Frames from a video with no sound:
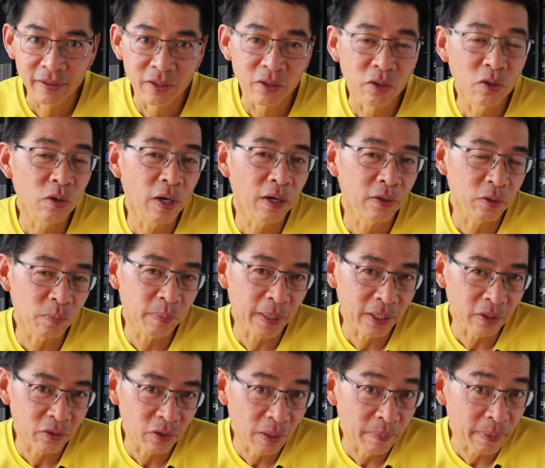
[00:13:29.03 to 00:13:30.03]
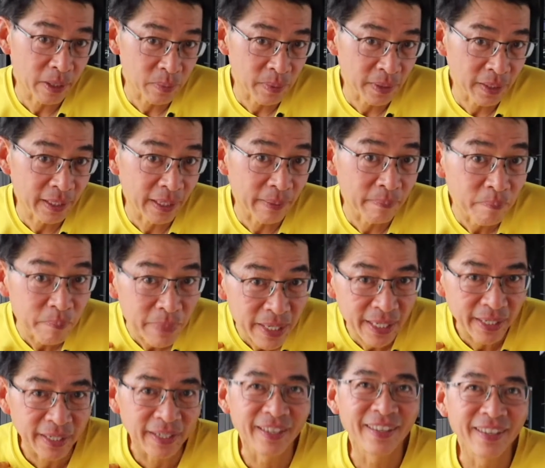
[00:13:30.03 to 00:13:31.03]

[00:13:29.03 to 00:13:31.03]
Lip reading: know how to plant trees much better than me.